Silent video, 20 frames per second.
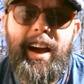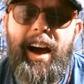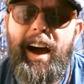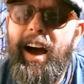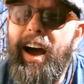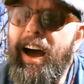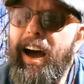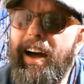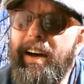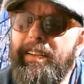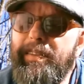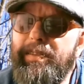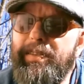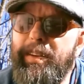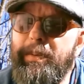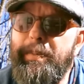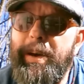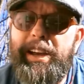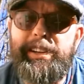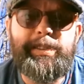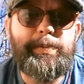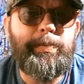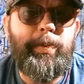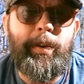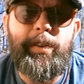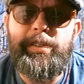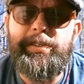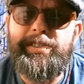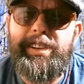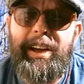The best
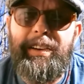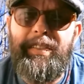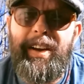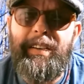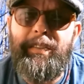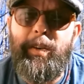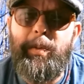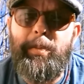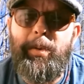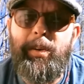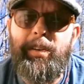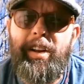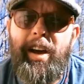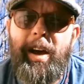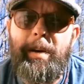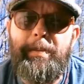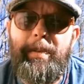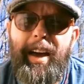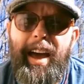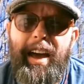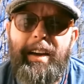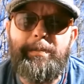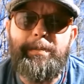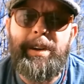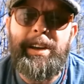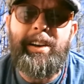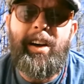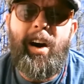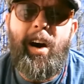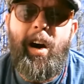brews I've ever brewed up have
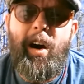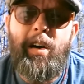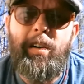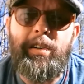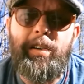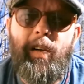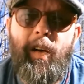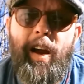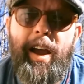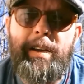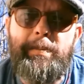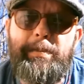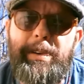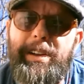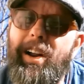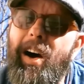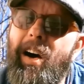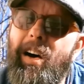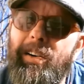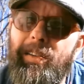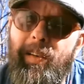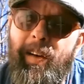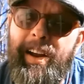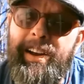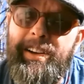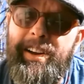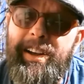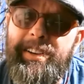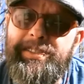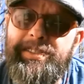been all grain, but all
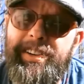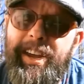grain does